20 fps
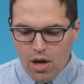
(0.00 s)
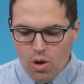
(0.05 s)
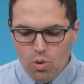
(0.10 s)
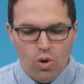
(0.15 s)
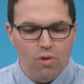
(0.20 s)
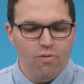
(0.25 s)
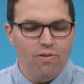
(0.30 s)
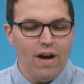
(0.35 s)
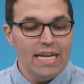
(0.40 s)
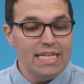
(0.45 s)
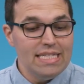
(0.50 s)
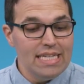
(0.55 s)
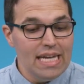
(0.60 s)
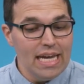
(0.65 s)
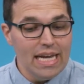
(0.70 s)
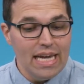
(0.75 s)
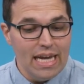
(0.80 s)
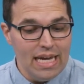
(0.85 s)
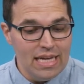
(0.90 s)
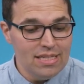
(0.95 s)
Well, if I
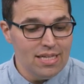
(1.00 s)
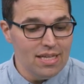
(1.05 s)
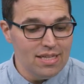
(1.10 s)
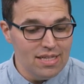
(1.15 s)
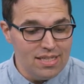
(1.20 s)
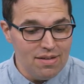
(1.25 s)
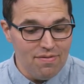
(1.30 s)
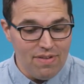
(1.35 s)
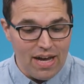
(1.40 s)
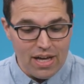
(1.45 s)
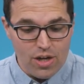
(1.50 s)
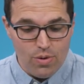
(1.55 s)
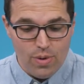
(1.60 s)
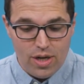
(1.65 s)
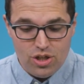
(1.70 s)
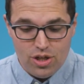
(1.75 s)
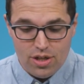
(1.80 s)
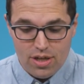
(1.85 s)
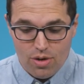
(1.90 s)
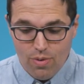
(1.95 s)
dig into this
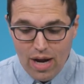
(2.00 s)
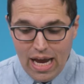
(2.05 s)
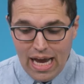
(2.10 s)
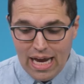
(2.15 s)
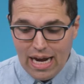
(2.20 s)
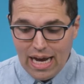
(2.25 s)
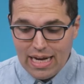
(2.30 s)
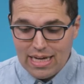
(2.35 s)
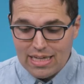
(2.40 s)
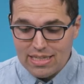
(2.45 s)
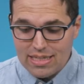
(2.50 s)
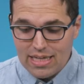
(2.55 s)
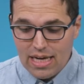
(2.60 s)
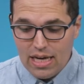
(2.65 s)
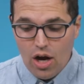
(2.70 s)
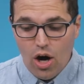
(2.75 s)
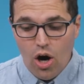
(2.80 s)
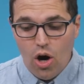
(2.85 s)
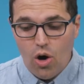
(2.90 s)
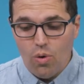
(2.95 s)
evaluation that ran, I can
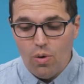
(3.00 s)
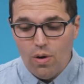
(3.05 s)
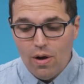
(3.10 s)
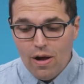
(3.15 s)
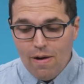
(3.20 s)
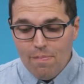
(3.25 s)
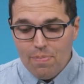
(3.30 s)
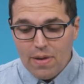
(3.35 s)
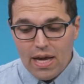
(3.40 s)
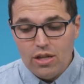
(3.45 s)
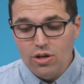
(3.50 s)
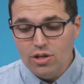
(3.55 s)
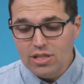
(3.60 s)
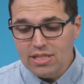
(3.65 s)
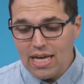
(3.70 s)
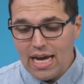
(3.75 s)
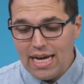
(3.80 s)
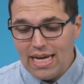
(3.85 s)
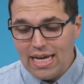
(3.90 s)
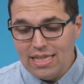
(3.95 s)
see, oh, it
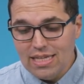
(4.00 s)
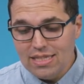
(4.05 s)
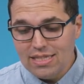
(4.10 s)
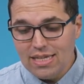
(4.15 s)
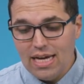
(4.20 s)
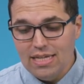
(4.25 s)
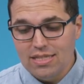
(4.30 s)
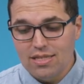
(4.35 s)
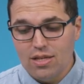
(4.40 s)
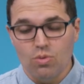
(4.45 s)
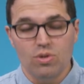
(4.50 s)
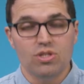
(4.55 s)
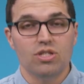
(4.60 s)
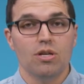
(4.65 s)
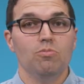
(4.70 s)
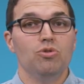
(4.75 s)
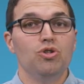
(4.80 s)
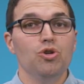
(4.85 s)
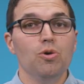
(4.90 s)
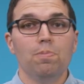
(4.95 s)
looks like in this case there was
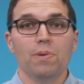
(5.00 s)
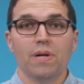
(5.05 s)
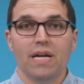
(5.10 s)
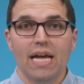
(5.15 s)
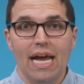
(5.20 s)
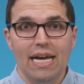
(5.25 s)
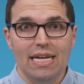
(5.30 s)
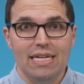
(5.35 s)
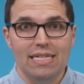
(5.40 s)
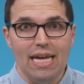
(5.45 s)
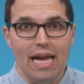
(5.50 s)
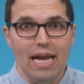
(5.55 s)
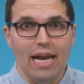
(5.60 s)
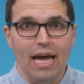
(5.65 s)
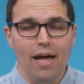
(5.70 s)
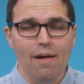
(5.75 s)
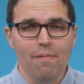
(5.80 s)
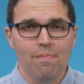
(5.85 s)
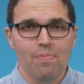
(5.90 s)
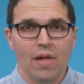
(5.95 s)
some duplicated
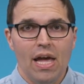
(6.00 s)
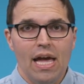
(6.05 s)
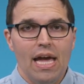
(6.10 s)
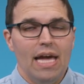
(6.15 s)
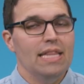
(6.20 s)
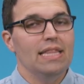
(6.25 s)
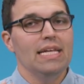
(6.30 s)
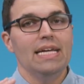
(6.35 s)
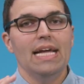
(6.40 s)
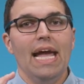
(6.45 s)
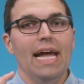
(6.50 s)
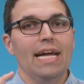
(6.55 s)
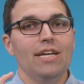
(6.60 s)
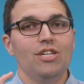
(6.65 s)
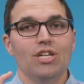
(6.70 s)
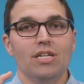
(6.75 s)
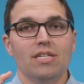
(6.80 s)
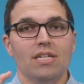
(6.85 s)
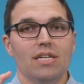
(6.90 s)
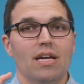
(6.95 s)
data, and the
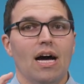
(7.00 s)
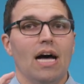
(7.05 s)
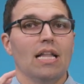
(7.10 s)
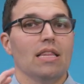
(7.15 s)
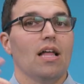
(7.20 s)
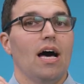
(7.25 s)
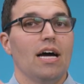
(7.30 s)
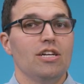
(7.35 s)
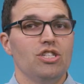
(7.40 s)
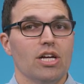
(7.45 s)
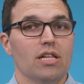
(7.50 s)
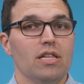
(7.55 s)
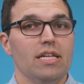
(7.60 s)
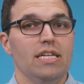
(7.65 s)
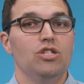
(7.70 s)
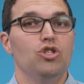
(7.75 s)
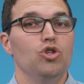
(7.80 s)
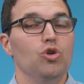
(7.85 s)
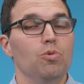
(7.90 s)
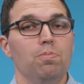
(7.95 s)
agent did not
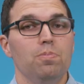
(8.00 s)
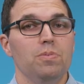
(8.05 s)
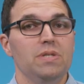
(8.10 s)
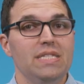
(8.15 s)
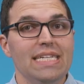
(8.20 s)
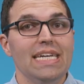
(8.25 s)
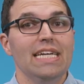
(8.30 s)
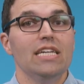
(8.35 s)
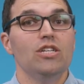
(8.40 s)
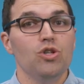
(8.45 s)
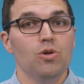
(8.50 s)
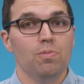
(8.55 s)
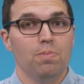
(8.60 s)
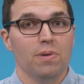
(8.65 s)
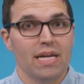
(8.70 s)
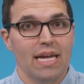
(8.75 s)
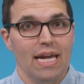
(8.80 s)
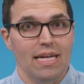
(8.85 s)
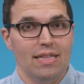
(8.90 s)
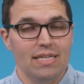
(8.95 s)
logically
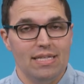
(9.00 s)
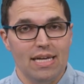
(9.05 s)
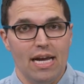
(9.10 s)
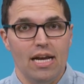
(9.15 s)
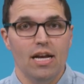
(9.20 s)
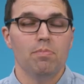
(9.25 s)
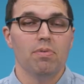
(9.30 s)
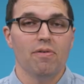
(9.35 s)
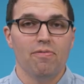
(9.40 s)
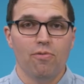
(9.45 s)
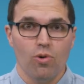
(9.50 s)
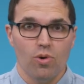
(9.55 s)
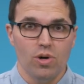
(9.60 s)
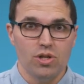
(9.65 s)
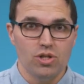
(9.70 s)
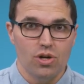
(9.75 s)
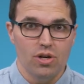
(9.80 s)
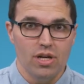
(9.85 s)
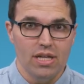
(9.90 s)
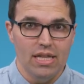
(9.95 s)
deduplicate the data before
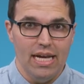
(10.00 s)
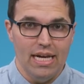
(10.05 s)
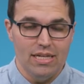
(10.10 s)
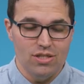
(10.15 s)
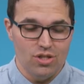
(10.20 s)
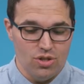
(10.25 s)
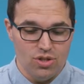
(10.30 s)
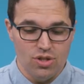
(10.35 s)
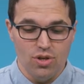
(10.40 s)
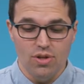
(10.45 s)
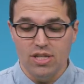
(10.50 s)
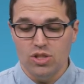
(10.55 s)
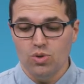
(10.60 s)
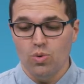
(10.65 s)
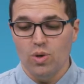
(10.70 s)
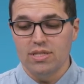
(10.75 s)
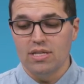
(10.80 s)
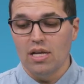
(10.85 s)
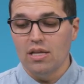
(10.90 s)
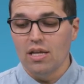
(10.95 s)
returning the answer. So this
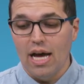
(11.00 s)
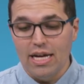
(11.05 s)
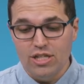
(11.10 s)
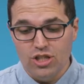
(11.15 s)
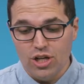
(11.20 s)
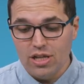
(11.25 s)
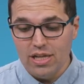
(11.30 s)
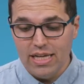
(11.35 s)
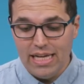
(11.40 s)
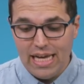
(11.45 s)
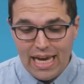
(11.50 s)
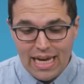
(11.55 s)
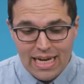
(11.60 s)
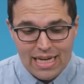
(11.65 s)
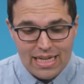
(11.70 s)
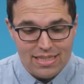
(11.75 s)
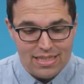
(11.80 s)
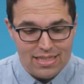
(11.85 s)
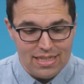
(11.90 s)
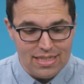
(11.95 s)
was logically
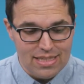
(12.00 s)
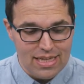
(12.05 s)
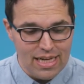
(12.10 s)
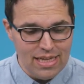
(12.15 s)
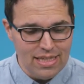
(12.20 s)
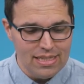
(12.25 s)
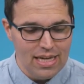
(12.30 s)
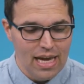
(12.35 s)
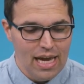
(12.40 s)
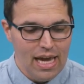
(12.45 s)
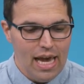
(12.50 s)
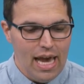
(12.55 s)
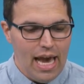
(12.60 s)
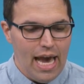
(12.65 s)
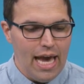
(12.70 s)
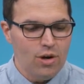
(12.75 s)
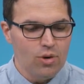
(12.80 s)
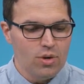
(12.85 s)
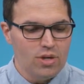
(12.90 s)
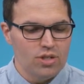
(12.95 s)
inconsistent
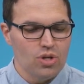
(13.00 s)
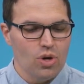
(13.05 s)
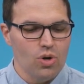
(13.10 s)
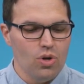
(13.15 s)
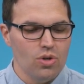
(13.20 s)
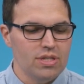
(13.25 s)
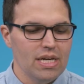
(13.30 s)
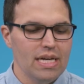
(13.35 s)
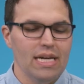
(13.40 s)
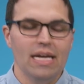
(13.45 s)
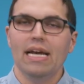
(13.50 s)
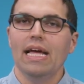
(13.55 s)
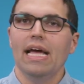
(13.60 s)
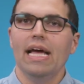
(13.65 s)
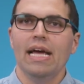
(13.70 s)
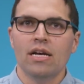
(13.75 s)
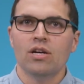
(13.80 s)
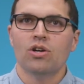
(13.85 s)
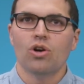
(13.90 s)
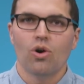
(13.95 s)
and resulted in an
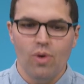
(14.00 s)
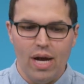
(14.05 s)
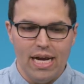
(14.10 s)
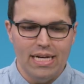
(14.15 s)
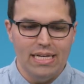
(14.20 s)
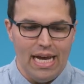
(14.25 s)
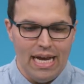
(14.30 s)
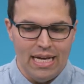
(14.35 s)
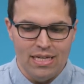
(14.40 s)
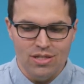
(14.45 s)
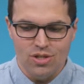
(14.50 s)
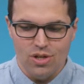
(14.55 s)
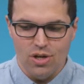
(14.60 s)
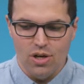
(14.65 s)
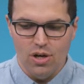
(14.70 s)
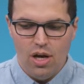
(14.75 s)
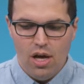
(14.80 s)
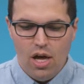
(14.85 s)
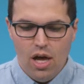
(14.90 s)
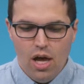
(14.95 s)
incorrect
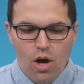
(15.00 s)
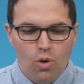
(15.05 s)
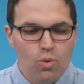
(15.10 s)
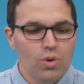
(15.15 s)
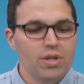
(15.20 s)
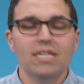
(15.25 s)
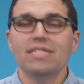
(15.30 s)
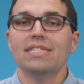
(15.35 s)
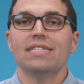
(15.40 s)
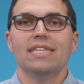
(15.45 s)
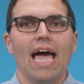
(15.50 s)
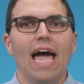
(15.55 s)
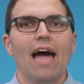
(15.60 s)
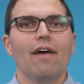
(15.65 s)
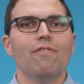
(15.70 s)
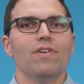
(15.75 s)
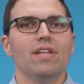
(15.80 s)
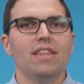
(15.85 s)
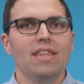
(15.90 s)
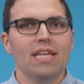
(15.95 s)
answer. Well, this is
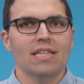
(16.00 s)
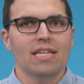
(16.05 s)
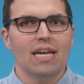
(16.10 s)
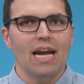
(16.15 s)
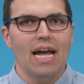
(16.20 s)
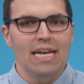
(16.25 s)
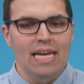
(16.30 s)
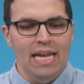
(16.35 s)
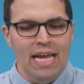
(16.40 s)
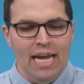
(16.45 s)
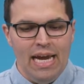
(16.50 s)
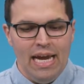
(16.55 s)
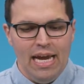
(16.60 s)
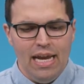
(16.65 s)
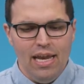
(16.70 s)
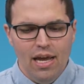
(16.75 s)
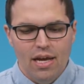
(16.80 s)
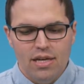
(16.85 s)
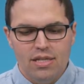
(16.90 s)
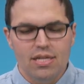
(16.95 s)
everything that I
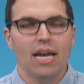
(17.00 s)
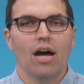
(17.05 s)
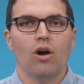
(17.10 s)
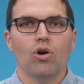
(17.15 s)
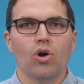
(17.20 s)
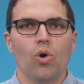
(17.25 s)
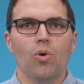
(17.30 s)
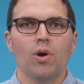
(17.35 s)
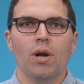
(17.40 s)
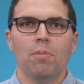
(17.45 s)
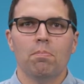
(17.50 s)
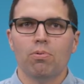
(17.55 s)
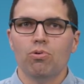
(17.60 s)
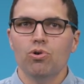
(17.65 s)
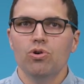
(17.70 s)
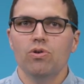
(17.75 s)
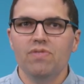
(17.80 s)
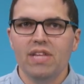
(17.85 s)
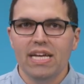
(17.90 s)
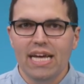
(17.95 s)
need to now go and
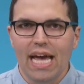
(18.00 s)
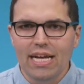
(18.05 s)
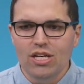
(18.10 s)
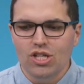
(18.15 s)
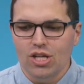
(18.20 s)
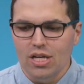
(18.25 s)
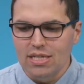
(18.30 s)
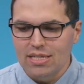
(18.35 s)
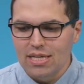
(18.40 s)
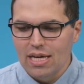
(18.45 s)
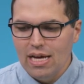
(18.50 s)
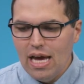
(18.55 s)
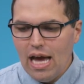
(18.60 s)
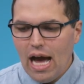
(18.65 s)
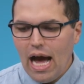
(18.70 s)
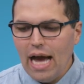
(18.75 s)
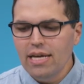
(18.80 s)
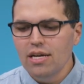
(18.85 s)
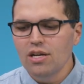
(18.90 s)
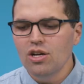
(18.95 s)
improve the agent.
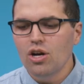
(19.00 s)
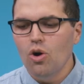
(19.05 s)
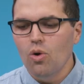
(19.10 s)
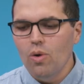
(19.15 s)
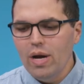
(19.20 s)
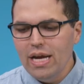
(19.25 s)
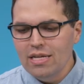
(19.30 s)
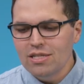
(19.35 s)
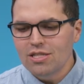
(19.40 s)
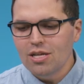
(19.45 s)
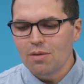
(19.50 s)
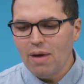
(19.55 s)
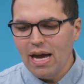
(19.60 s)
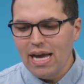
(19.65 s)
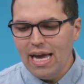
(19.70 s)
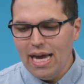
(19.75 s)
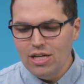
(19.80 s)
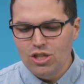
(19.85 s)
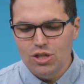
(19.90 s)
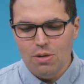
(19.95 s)
I can go into
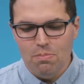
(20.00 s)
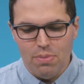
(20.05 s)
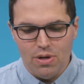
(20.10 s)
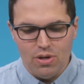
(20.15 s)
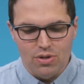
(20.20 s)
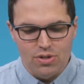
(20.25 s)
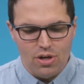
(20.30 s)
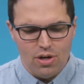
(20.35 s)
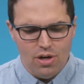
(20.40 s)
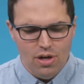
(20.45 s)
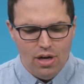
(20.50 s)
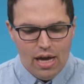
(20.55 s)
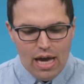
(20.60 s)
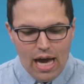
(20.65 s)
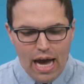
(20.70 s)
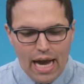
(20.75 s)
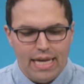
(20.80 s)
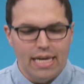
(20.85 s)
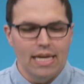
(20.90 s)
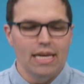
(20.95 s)
my agent builder.
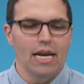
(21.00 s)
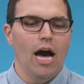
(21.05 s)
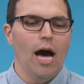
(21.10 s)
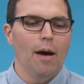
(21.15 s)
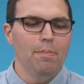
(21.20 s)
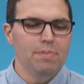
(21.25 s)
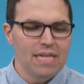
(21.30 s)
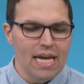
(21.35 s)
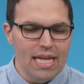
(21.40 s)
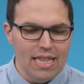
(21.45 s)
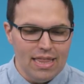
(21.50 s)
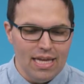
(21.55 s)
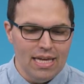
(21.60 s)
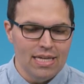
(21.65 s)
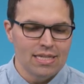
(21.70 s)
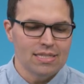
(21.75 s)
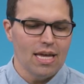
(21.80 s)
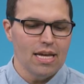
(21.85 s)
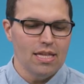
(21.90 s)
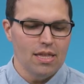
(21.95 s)
I can update
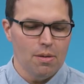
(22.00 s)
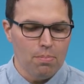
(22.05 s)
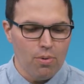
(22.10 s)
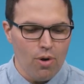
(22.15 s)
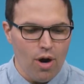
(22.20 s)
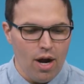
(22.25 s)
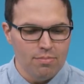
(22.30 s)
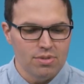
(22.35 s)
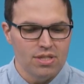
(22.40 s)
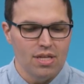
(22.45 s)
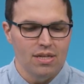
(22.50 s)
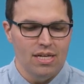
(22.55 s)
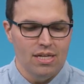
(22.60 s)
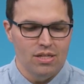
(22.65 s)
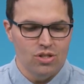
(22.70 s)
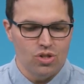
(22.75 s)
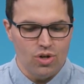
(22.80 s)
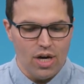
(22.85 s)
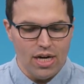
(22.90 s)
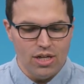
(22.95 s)
things like the prompts and the
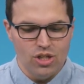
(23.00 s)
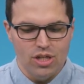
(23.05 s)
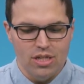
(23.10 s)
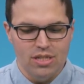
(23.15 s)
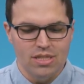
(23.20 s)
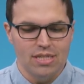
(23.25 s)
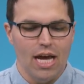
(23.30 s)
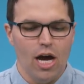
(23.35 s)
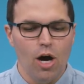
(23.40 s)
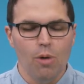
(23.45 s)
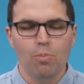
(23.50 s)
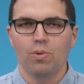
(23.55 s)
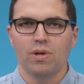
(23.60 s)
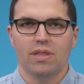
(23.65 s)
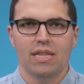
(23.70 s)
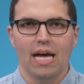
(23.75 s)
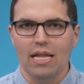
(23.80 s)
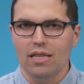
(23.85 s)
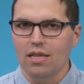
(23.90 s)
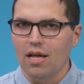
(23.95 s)
instructions to help
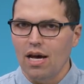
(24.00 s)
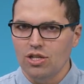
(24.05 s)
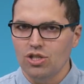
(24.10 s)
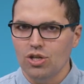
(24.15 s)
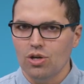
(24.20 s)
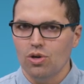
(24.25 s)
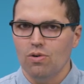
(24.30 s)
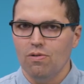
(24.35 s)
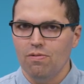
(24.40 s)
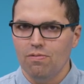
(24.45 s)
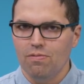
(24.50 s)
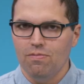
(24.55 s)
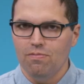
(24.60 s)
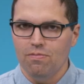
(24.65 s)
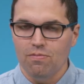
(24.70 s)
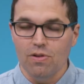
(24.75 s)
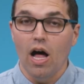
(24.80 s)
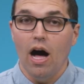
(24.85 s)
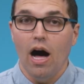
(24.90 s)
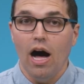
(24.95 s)
with that logical
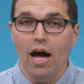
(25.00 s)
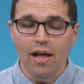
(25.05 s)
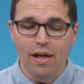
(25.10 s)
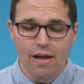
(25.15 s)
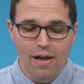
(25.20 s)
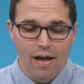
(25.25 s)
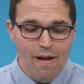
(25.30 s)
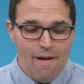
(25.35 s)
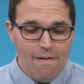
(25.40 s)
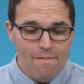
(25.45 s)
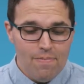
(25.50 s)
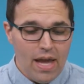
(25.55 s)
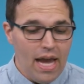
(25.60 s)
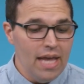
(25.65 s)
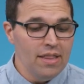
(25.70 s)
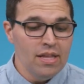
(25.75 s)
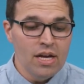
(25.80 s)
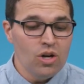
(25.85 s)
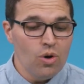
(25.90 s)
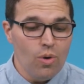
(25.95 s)
flaw,
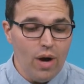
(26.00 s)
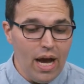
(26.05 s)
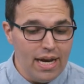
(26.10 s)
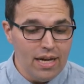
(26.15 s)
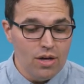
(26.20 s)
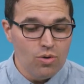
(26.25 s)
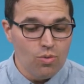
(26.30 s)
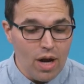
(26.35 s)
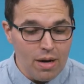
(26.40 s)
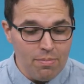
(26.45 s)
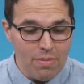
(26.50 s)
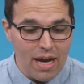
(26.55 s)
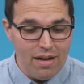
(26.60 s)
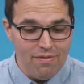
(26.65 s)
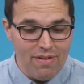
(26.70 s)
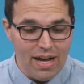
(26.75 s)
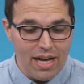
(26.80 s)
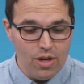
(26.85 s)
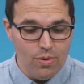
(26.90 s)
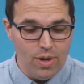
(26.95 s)
and then go ahead and run my
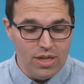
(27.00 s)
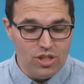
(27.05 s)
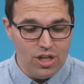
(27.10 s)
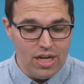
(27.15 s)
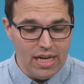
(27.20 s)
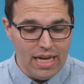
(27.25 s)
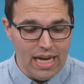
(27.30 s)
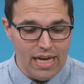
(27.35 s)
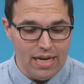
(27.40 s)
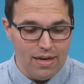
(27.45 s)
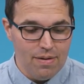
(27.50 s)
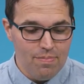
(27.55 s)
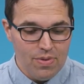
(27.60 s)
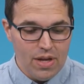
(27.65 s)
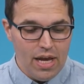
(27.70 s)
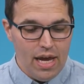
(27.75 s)
evaluation again.